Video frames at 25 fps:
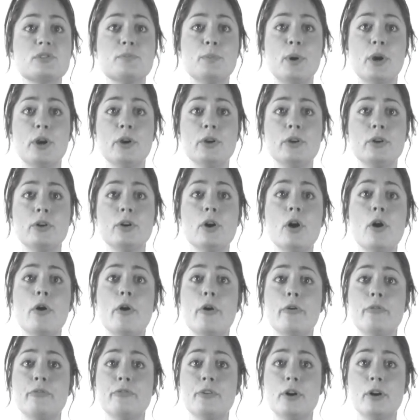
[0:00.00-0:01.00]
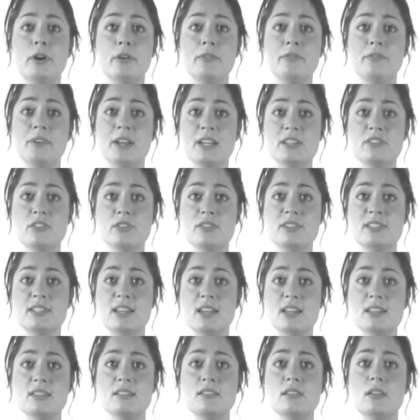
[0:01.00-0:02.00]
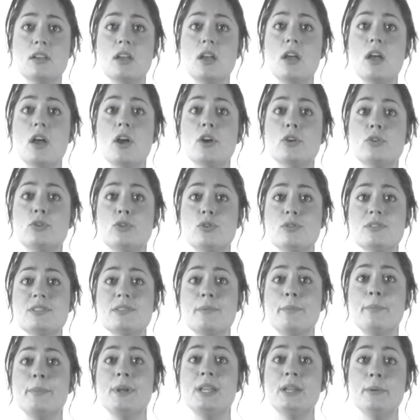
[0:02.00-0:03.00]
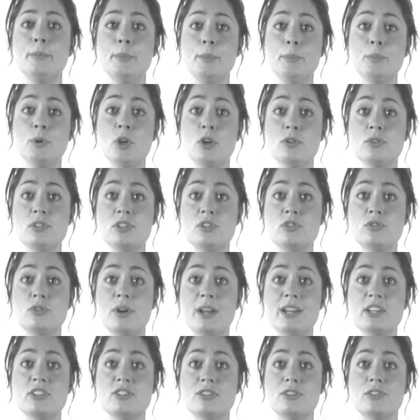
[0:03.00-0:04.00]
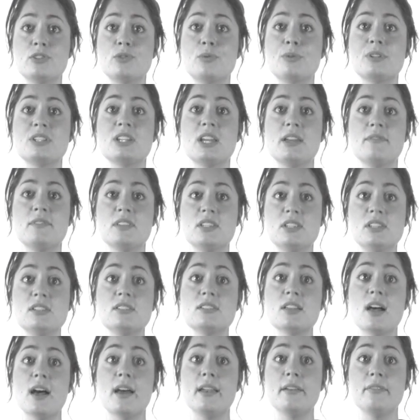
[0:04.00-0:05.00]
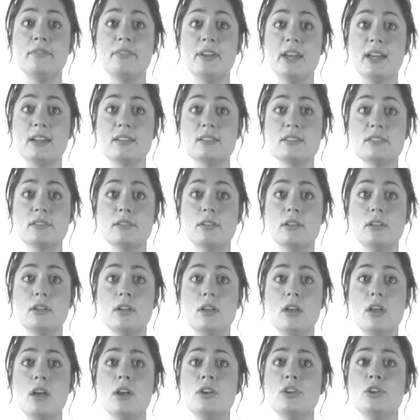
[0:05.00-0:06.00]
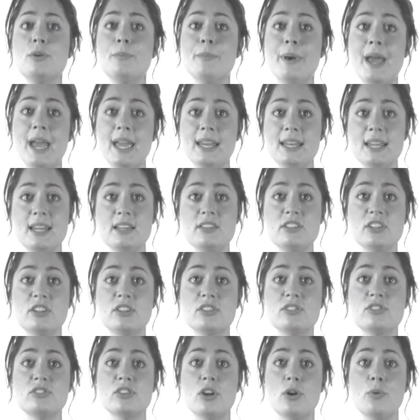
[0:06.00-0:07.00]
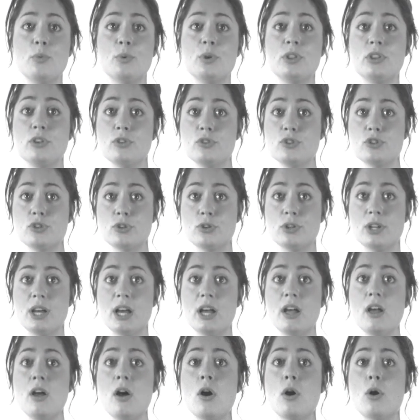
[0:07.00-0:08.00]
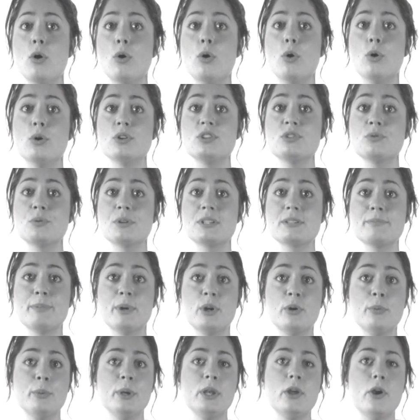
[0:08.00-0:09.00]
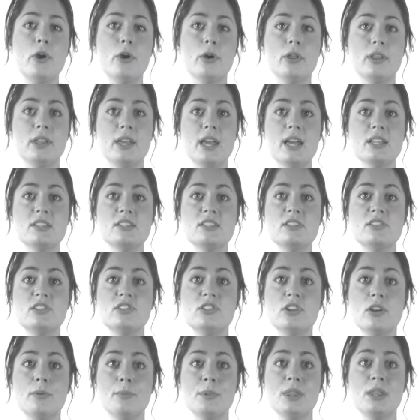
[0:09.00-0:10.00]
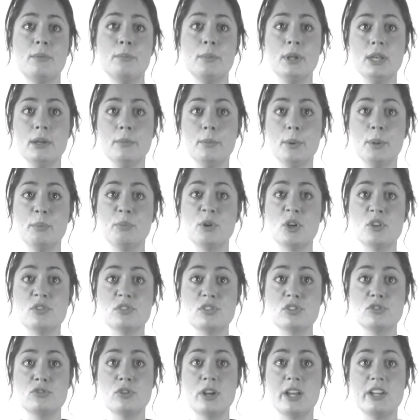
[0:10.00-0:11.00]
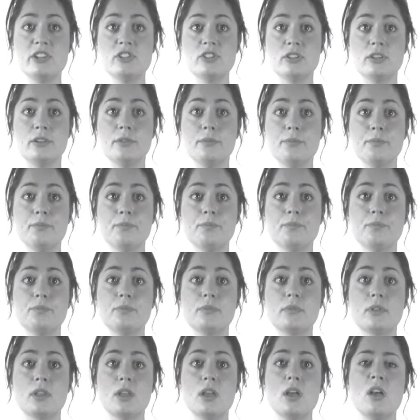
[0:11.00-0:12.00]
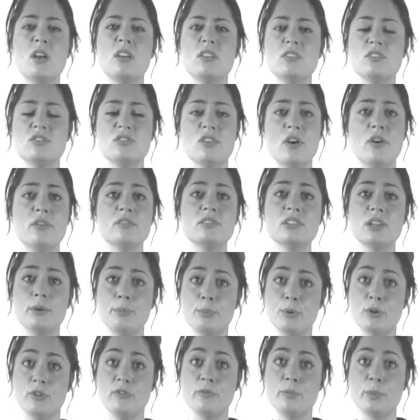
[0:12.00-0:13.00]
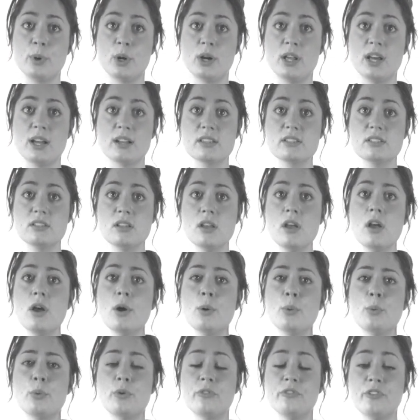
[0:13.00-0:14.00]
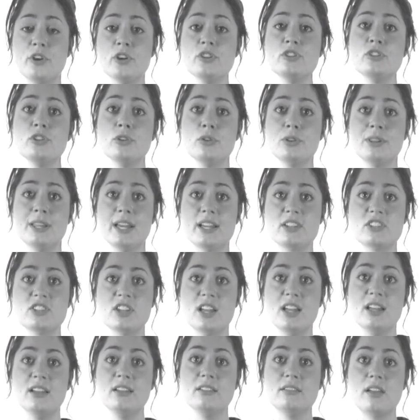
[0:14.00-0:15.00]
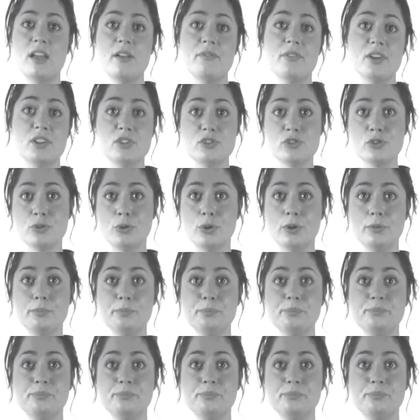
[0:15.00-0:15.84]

smoke or fog effect on sets, use the minimum concentration to achieve the desired effect. You may need to consult with your tutor or to experiment earlier to determine the minimum concentration. Use only approved products. Refer to your lecture if unsure.